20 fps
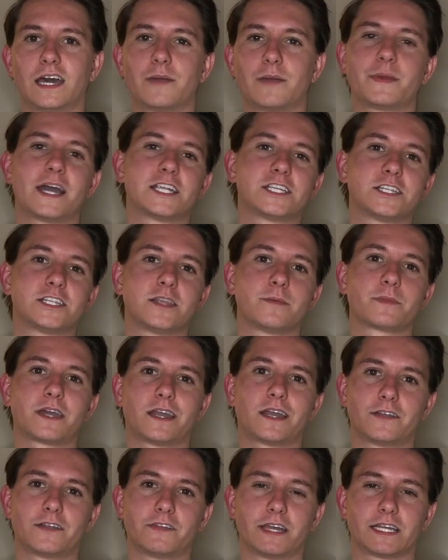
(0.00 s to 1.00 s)
I imagine them
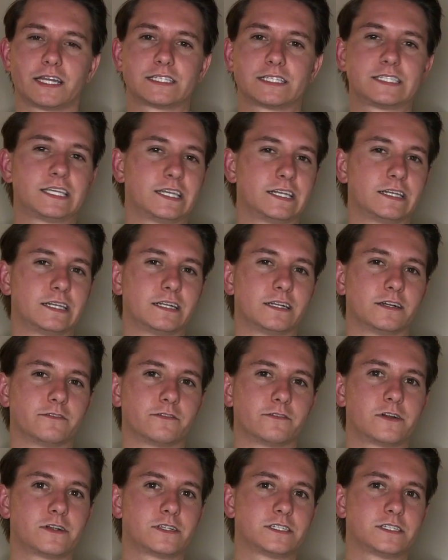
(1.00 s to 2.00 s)
kind of like Tinder
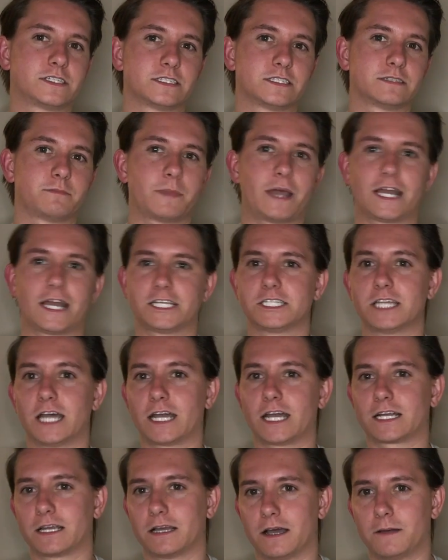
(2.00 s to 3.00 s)
versus
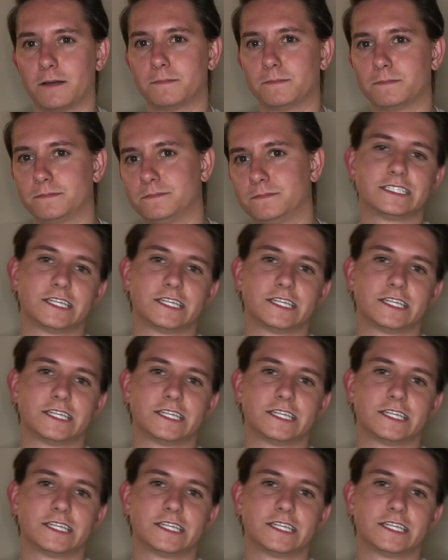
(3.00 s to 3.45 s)
Match.com.